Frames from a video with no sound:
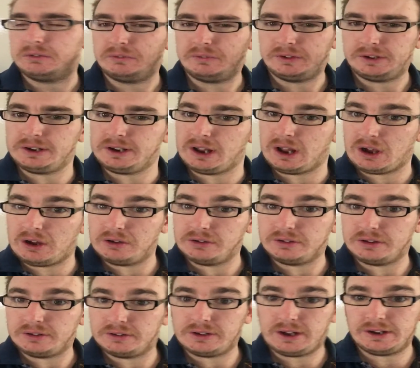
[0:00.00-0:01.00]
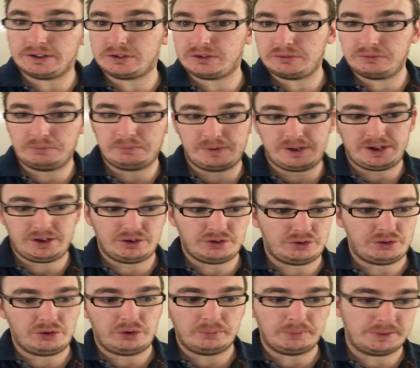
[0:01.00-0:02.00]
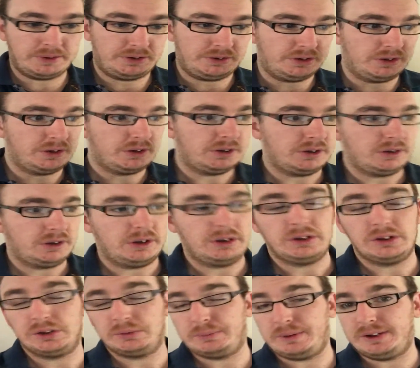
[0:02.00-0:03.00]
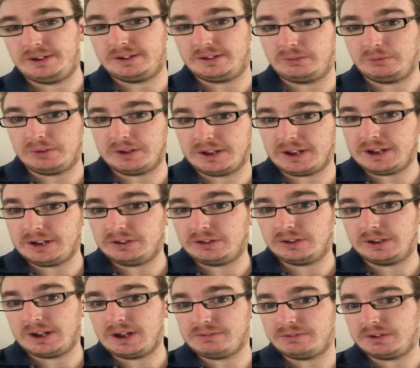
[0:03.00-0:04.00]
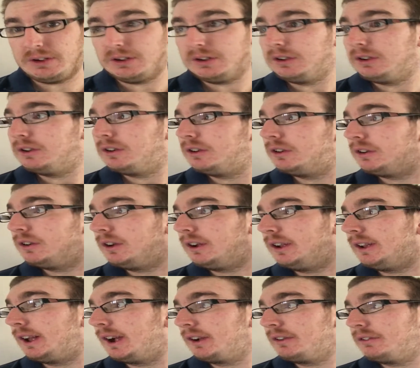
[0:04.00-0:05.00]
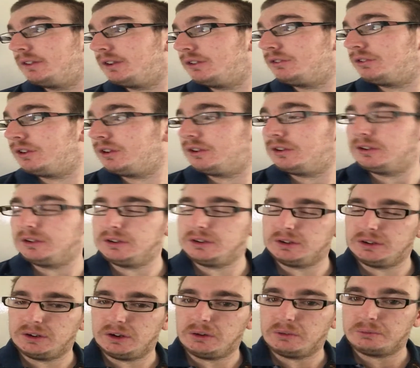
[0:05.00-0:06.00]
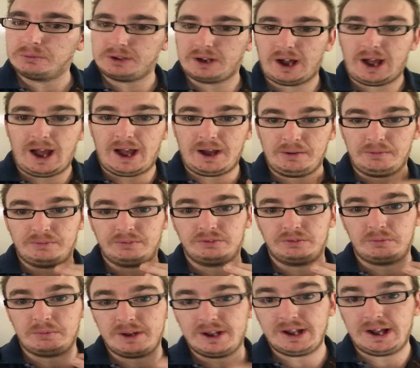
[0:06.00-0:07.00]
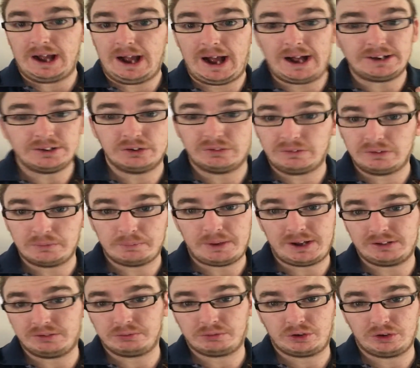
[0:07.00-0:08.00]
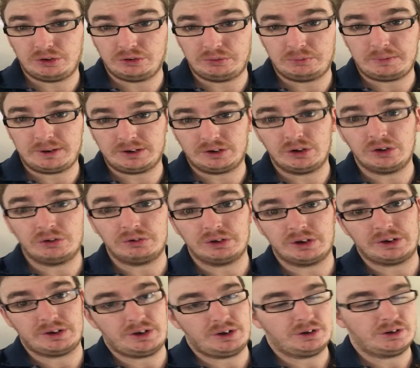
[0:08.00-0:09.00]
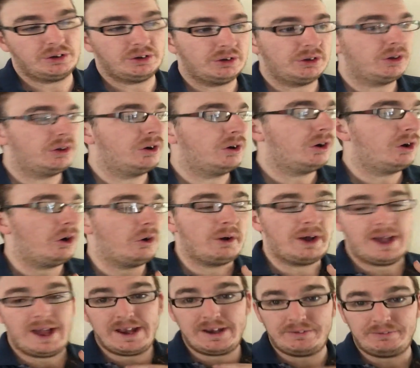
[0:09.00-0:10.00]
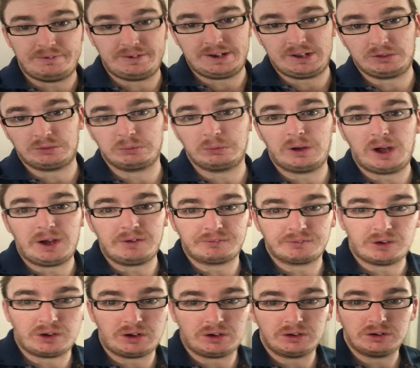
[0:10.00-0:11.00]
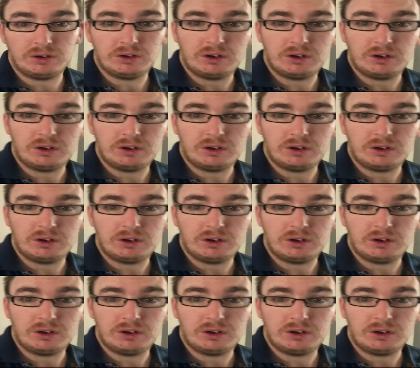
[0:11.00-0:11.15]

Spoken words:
we did not decide to meet up and spend the weekend together, etc. But for me, I don't want to pass my cold on or anything else what I've got.